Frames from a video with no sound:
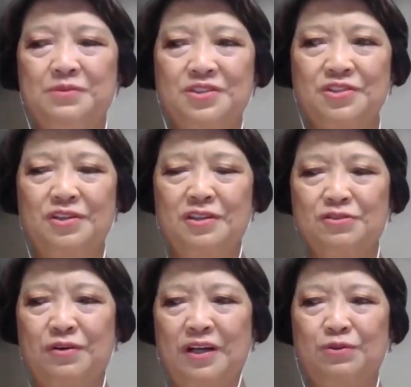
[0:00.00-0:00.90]
I'm
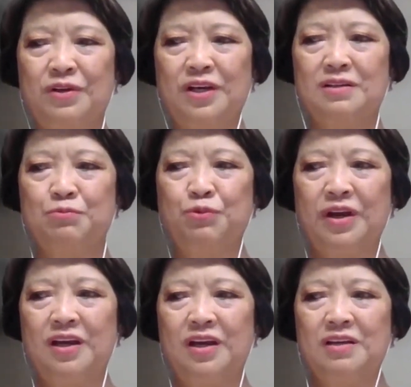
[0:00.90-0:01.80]
still trying to get
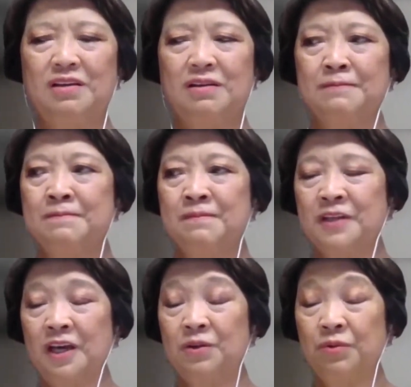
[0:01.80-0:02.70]
weight and
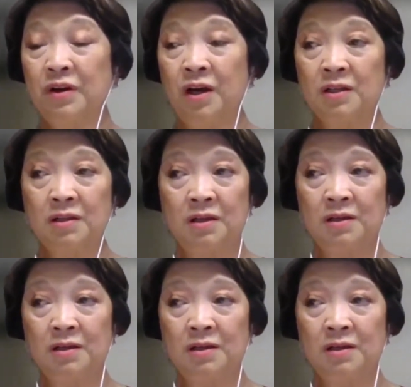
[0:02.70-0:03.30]
gain weight.